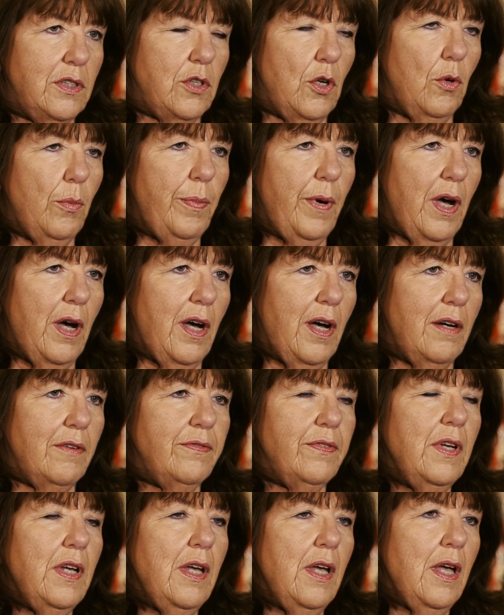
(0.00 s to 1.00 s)
soap
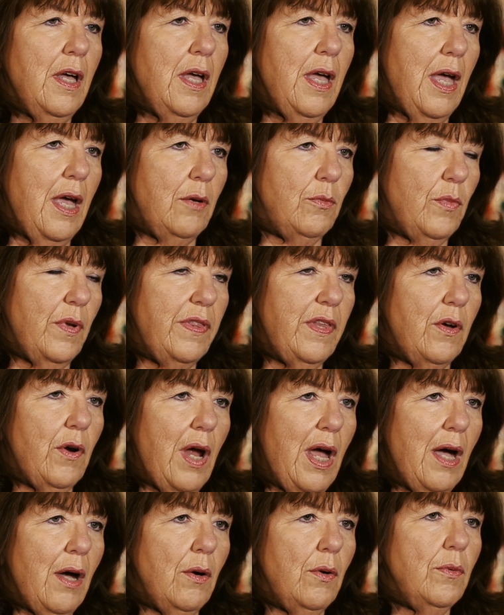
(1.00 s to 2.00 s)
off, and when
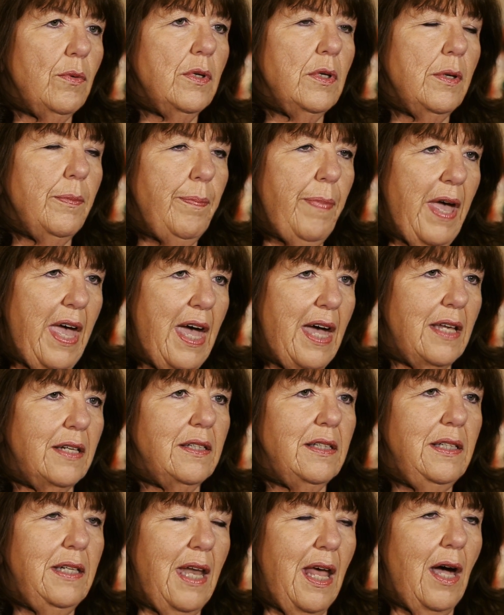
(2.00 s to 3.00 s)
they're out,
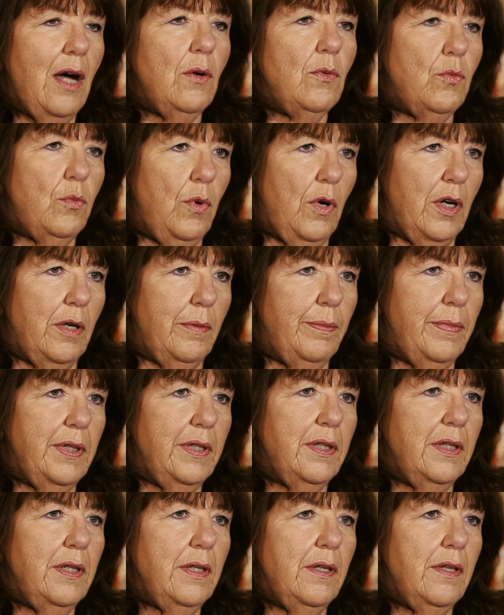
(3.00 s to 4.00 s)
pat, not rub
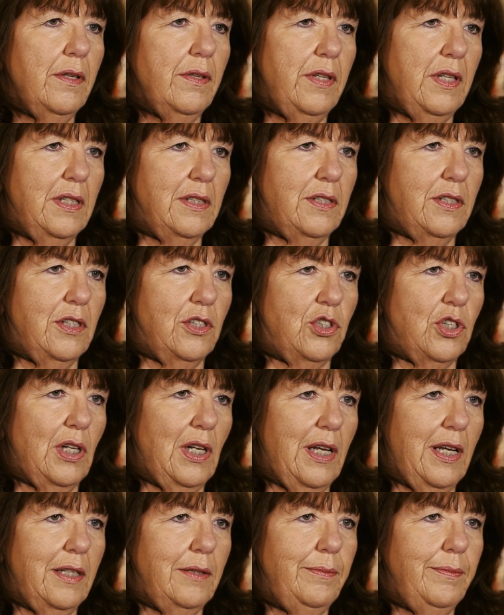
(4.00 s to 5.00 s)
the
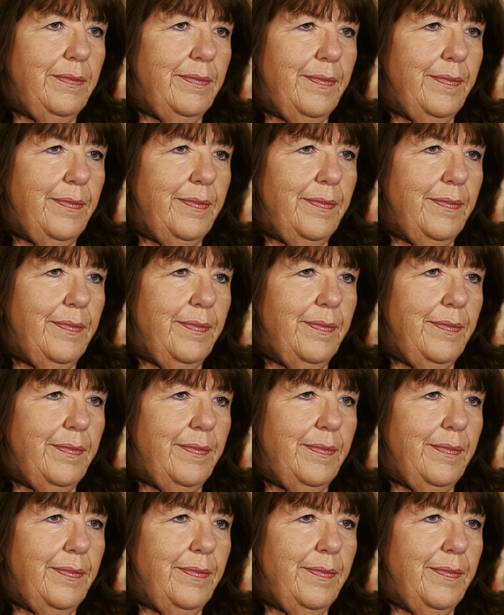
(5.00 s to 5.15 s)
incision line.